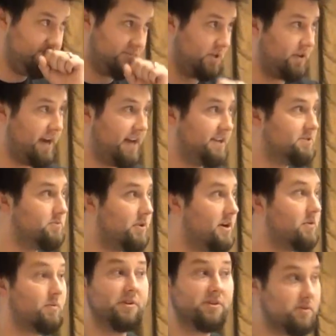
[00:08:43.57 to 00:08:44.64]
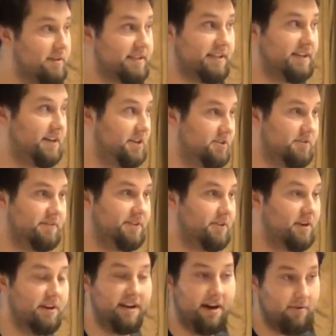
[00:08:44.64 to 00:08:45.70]
So that is one real quick thing to do when you're
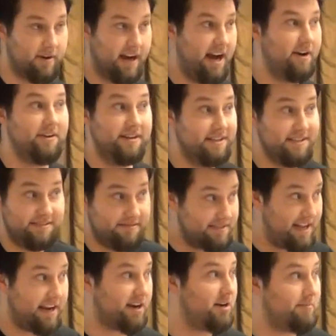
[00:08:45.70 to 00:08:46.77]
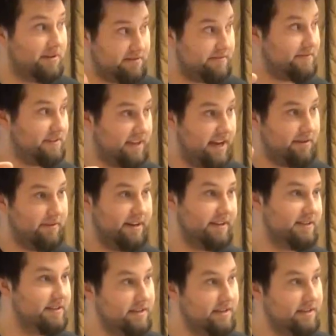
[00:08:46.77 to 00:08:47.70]
on a network out, static ARP entry for the gateway.